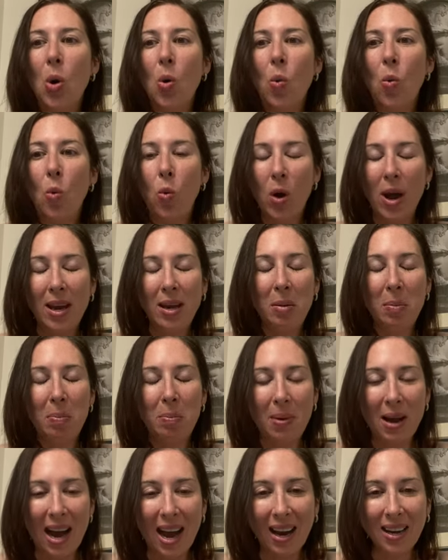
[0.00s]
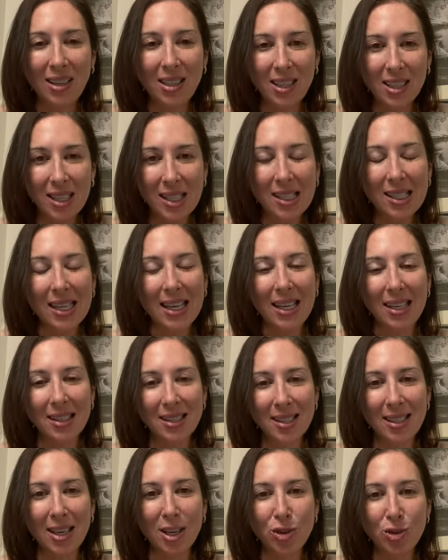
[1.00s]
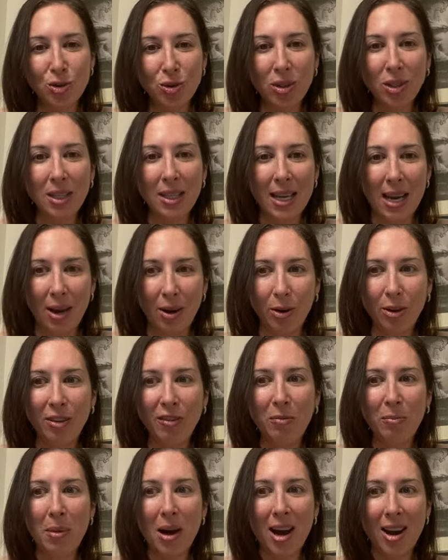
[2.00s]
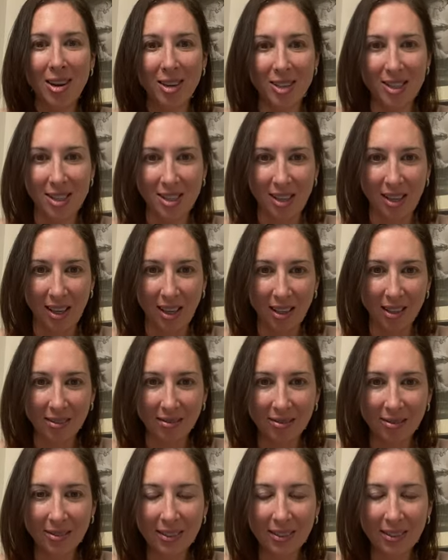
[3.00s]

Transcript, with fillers: went back to his ancestral town of Marzi.